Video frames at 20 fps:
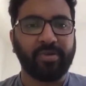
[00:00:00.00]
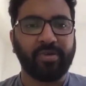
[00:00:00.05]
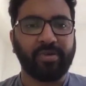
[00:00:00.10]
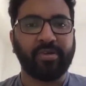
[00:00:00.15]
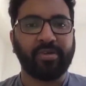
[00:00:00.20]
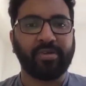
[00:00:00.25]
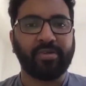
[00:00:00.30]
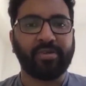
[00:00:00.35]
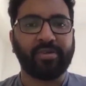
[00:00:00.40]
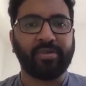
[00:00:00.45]

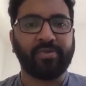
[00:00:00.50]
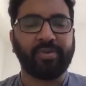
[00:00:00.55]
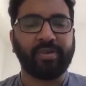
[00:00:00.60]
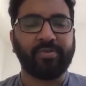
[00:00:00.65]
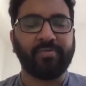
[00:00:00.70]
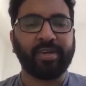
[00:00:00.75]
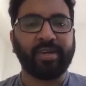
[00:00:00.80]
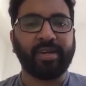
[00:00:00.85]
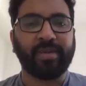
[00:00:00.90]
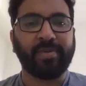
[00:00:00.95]
It will
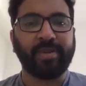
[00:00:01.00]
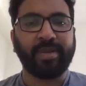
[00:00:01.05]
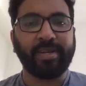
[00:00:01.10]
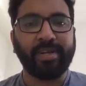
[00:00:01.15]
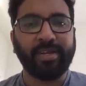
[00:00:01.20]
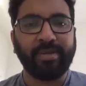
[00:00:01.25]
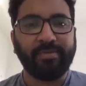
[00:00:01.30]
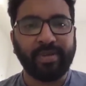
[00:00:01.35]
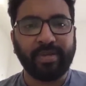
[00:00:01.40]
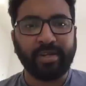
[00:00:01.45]
be completely
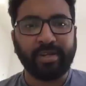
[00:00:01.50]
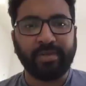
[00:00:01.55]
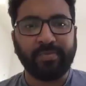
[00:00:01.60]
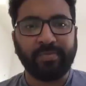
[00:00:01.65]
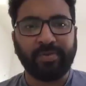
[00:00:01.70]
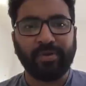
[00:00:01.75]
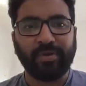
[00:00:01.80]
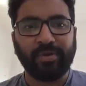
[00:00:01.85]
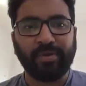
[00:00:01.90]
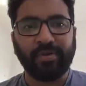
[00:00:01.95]
dependent
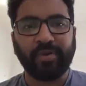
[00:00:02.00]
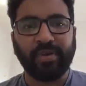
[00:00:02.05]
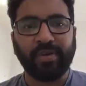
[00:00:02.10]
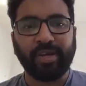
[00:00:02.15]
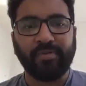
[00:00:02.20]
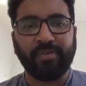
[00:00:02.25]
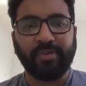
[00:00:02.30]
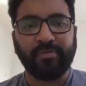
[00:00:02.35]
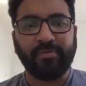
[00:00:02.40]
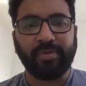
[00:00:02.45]
upon your
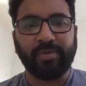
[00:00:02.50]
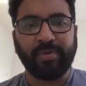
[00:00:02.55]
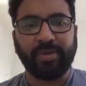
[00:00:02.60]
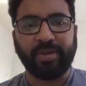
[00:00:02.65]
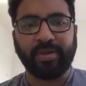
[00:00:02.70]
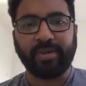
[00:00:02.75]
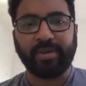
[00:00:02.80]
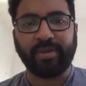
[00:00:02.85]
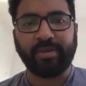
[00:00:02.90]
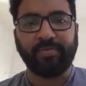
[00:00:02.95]
level of
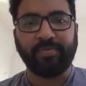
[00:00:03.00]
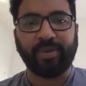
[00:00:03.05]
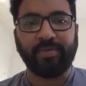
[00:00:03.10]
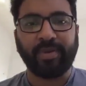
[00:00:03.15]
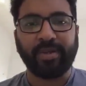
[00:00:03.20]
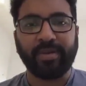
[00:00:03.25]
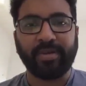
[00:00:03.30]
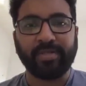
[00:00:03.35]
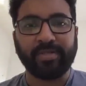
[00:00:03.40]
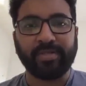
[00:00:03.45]
prepare,
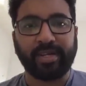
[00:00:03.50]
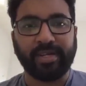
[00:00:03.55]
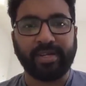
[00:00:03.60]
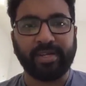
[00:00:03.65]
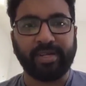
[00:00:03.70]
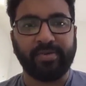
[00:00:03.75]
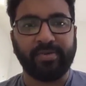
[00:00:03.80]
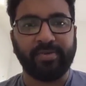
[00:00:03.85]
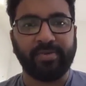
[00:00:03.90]
preparedness right now.